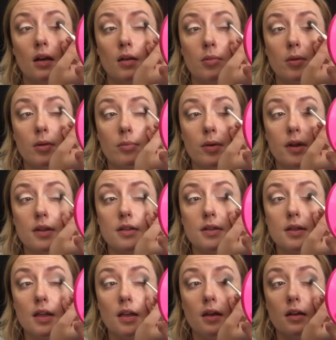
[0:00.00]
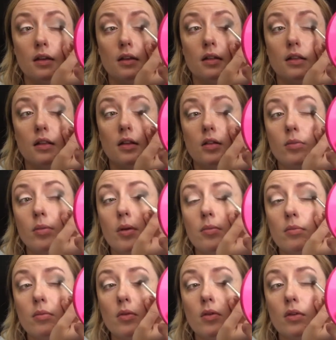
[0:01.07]
I'm gonna bring this in a little bit
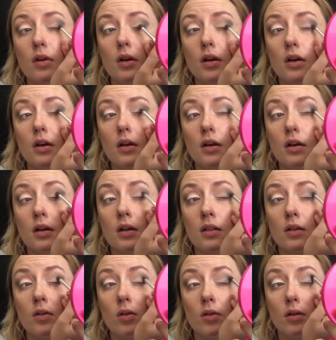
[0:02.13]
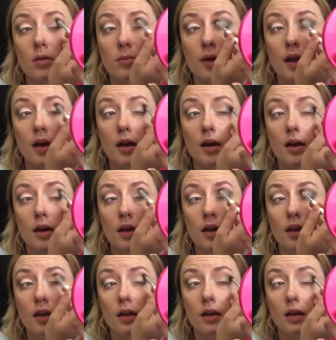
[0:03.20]
more in the corner of my
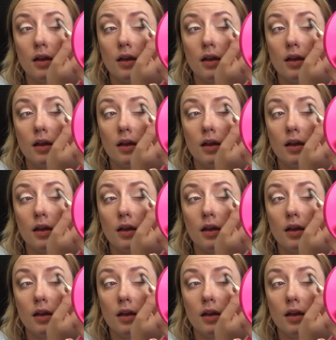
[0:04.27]
eye,